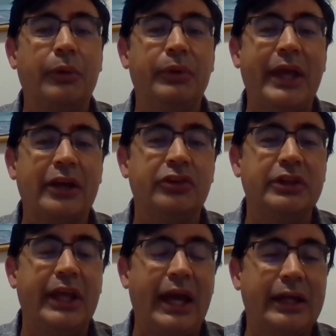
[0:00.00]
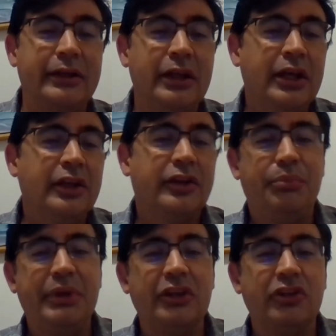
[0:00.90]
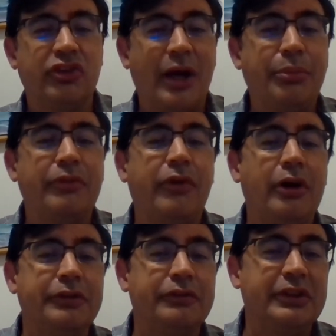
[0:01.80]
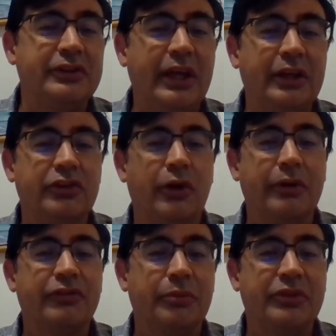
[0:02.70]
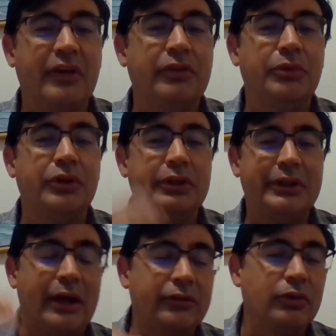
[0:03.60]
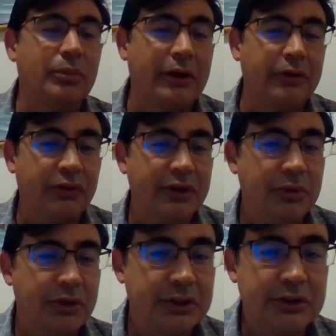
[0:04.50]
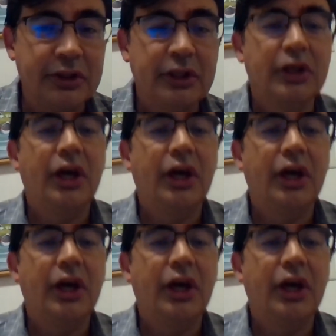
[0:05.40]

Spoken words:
We actually had the biggest drop of all 50 states, going from 7 million down to about 3 million,